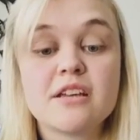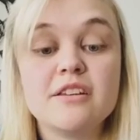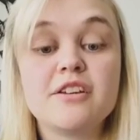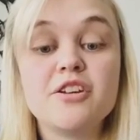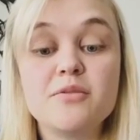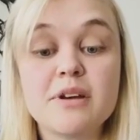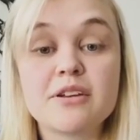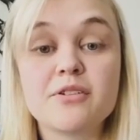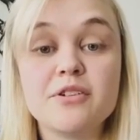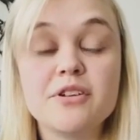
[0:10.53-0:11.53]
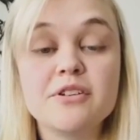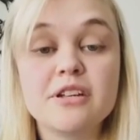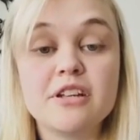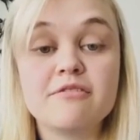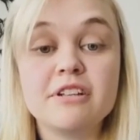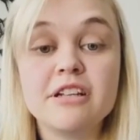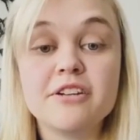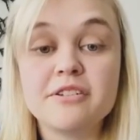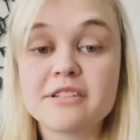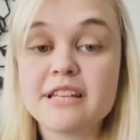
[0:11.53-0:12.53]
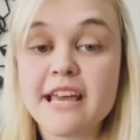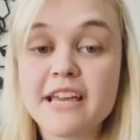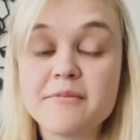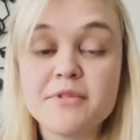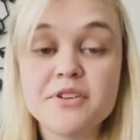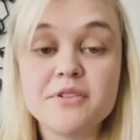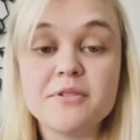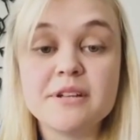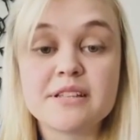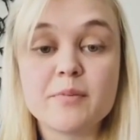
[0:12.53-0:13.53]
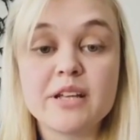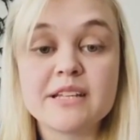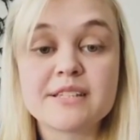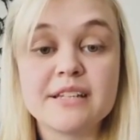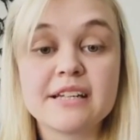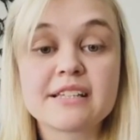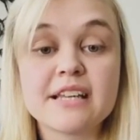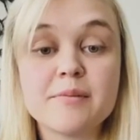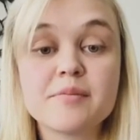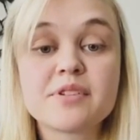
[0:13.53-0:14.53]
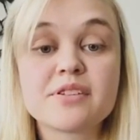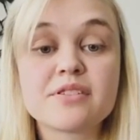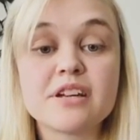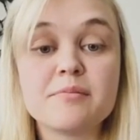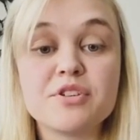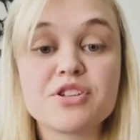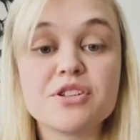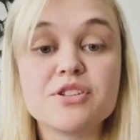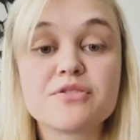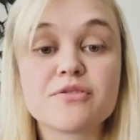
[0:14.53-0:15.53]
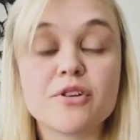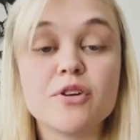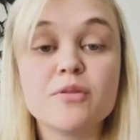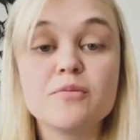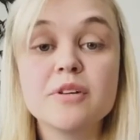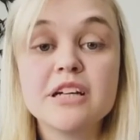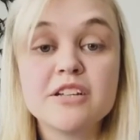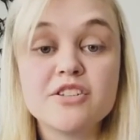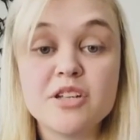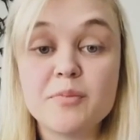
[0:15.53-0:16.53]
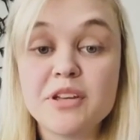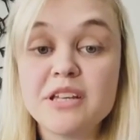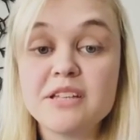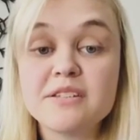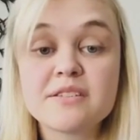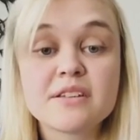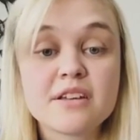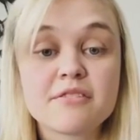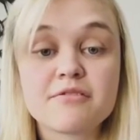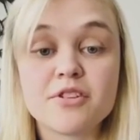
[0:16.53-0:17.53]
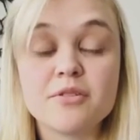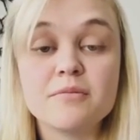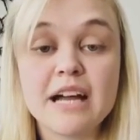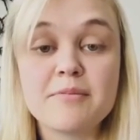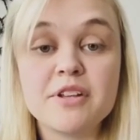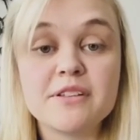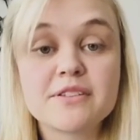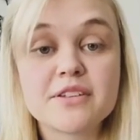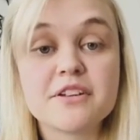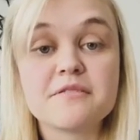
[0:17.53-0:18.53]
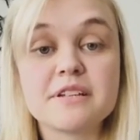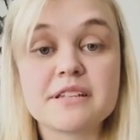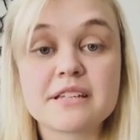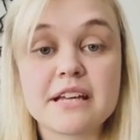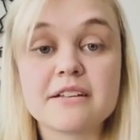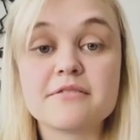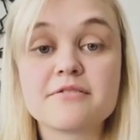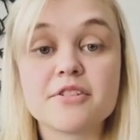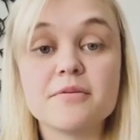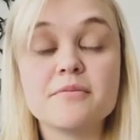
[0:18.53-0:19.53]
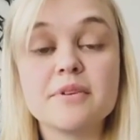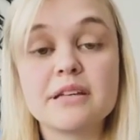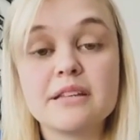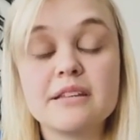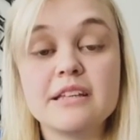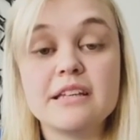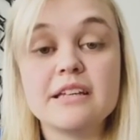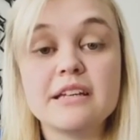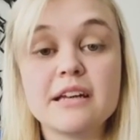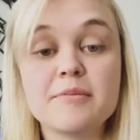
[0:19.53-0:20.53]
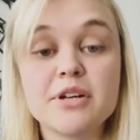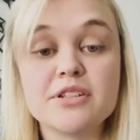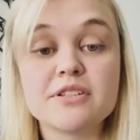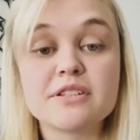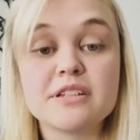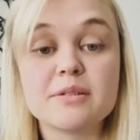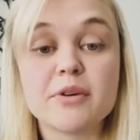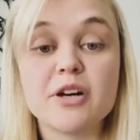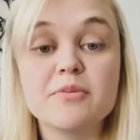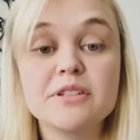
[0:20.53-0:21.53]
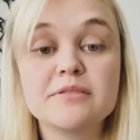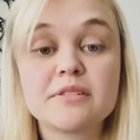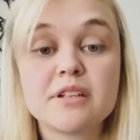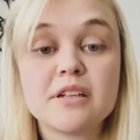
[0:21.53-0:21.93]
The acute medical unit, lovingly known as the AMU, is a place that accepts admissions from GPs, from ambulance service and from the emergency department.